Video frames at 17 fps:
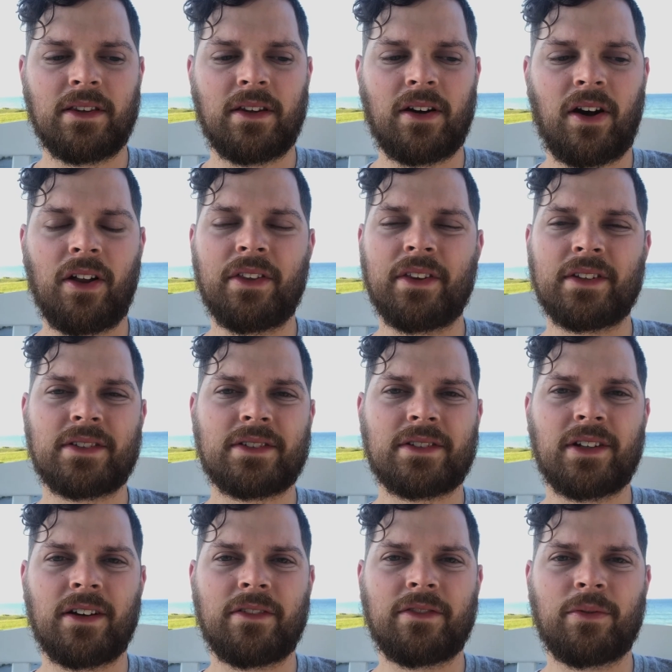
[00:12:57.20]
all this
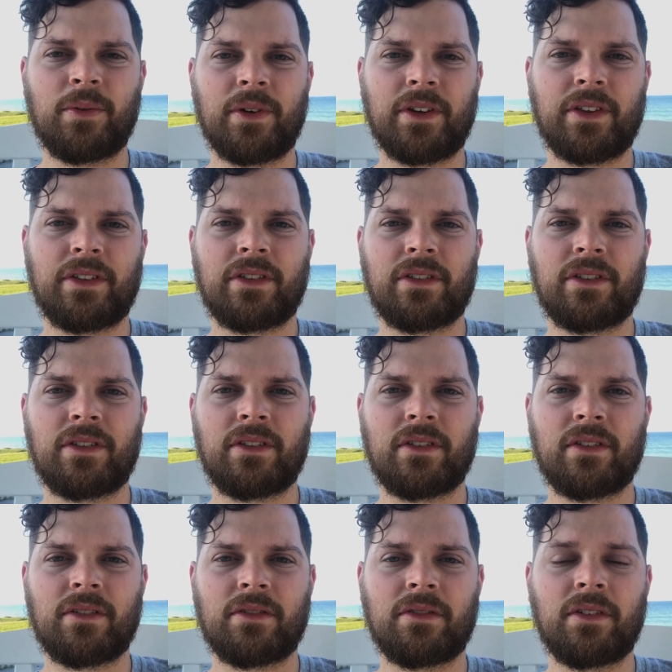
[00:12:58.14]
stuff with
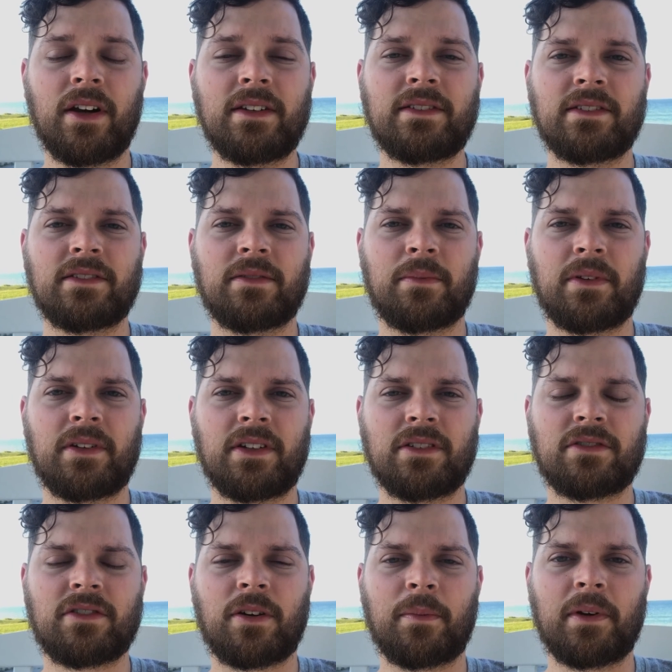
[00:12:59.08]
racism and
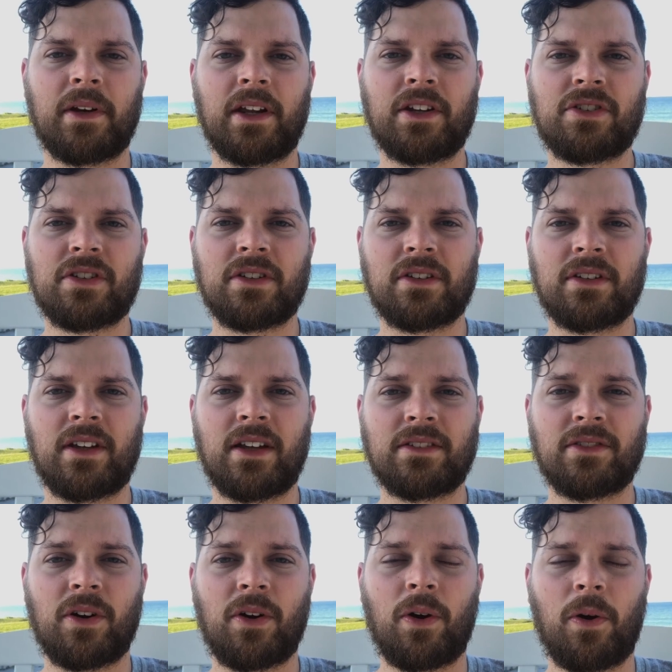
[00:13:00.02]
discrimination as
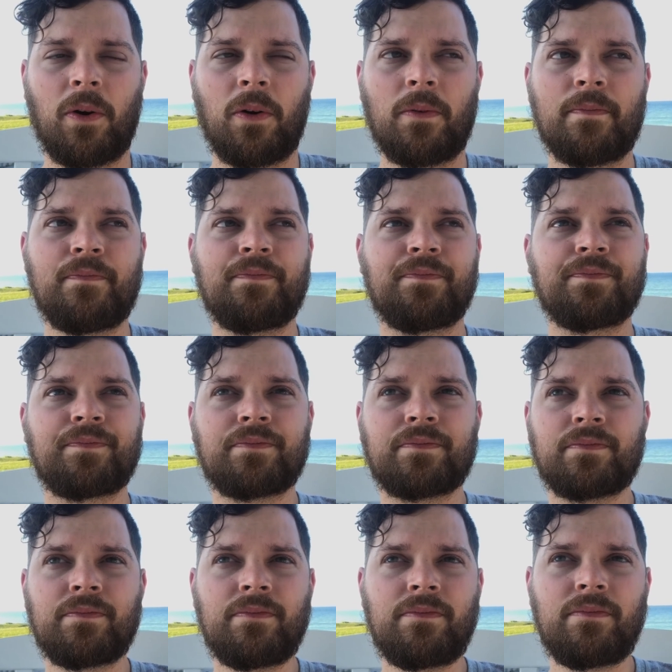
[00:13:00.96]
a whole,
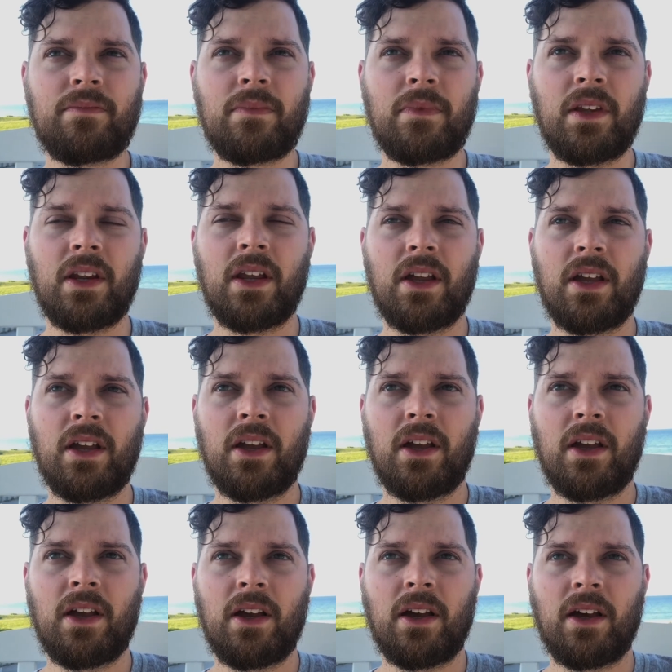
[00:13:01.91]
I
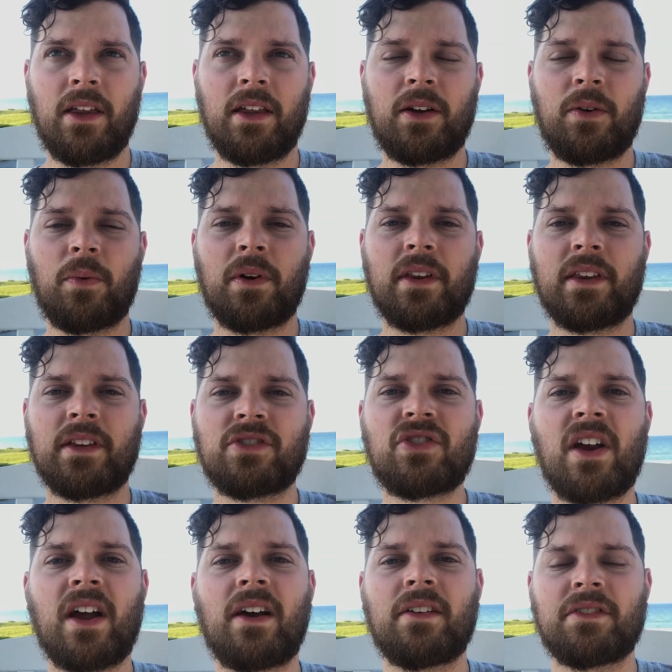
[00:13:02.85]
think one of the
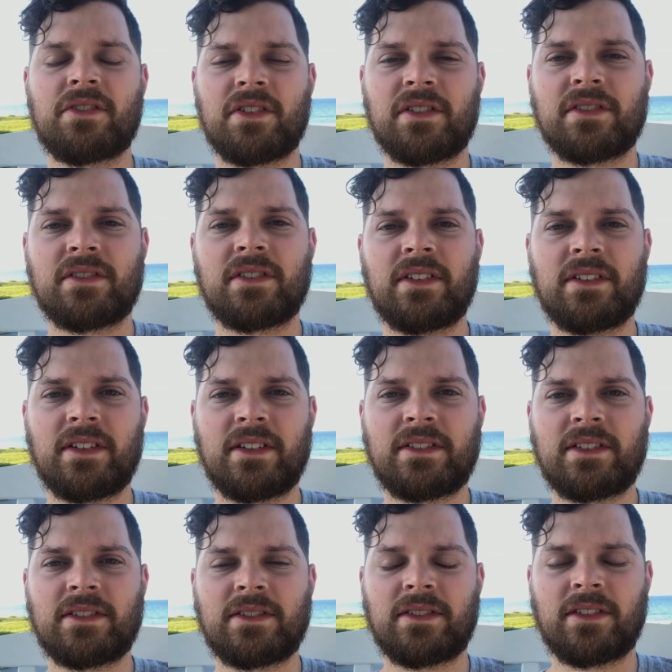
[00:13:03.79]
challenges,
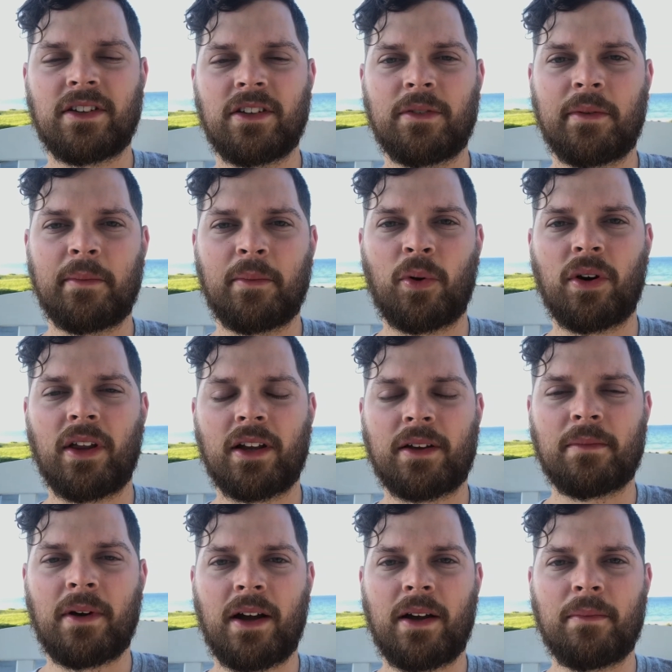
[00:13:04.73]
this is a little bit more
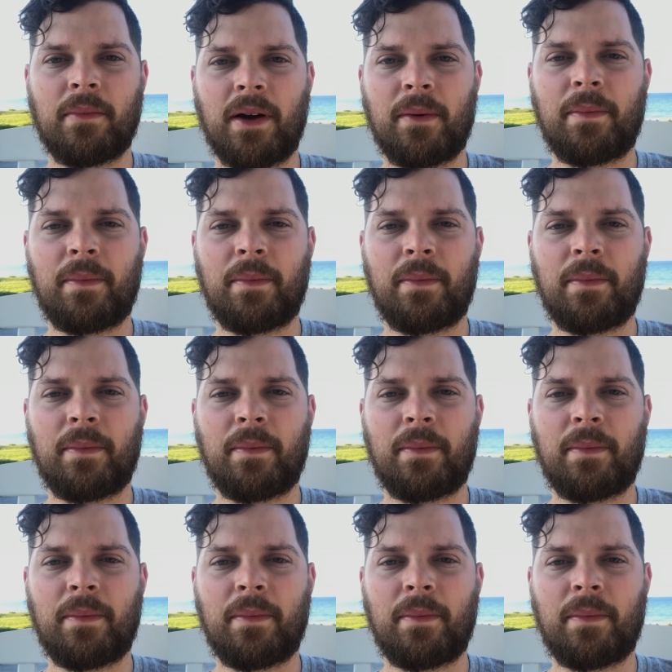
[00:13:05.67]
like my